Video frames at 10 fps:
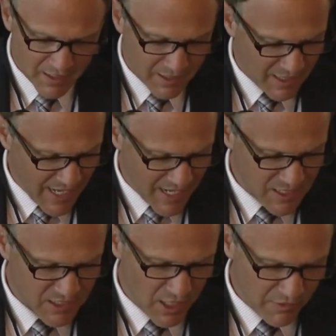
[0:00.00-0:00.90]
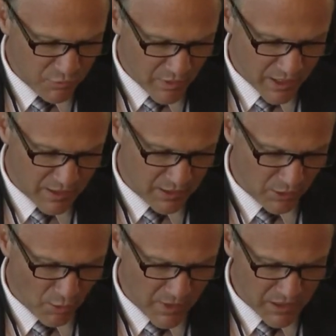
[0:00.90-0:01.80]
class software and
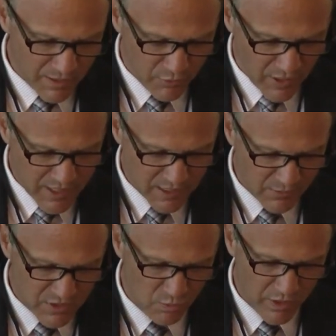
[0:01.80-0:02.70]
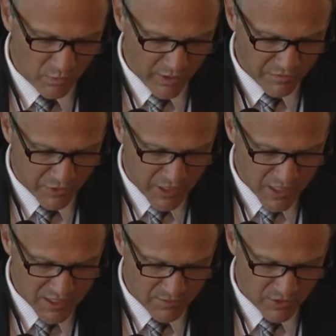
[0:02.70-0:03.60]
low monthly pricing was a win-win for
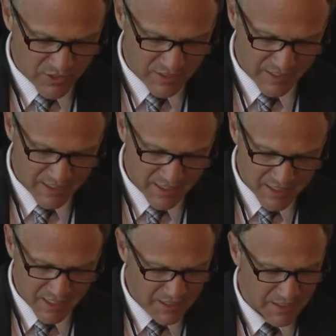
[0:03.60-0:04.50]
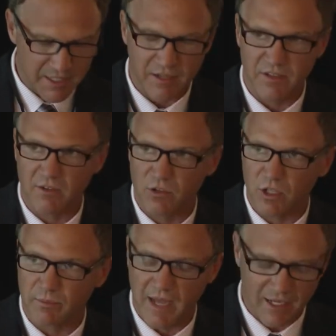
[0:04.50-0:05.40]
customers. And since then, they have never
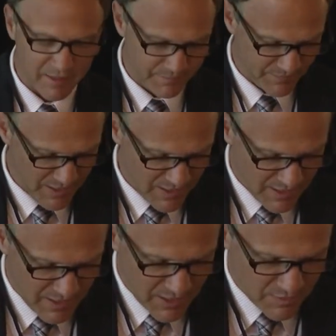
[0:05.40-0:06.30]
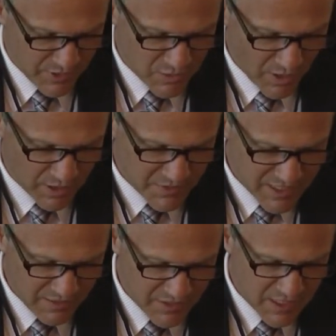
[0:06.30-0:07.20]
looked back. So please welcome
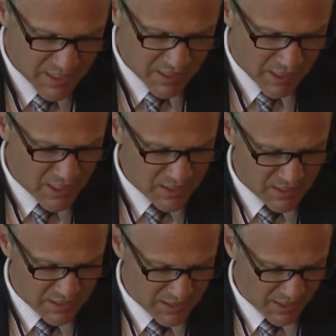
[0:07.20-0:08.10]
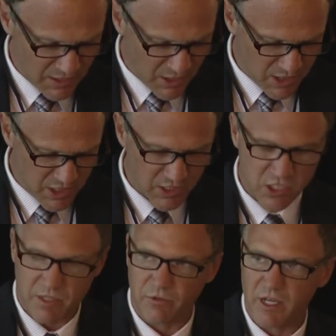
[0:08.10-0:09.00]
Steve to discuss the technology
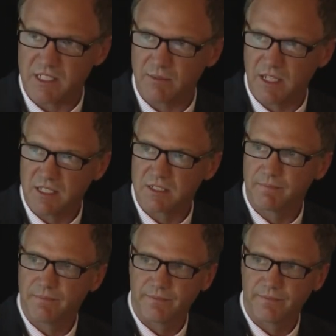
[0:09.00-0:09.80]
leadership for SMEs.